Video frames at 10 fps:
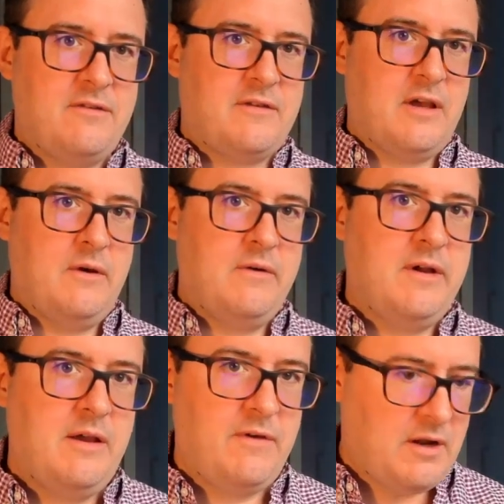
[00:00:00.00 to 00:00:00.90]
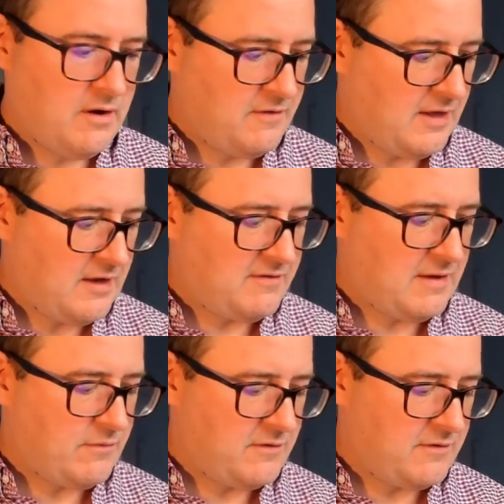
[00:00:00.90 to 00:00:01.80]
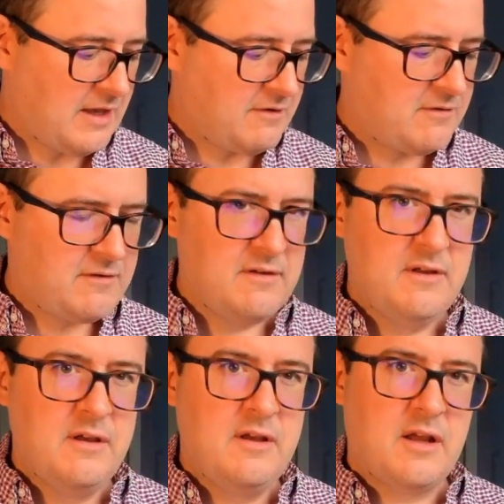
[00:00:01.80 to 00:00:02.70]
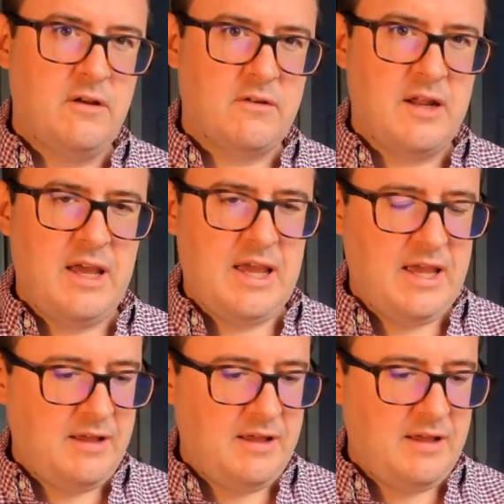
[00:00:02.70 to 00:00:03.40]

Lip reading: So if you notice here, the 7/6 goes on E.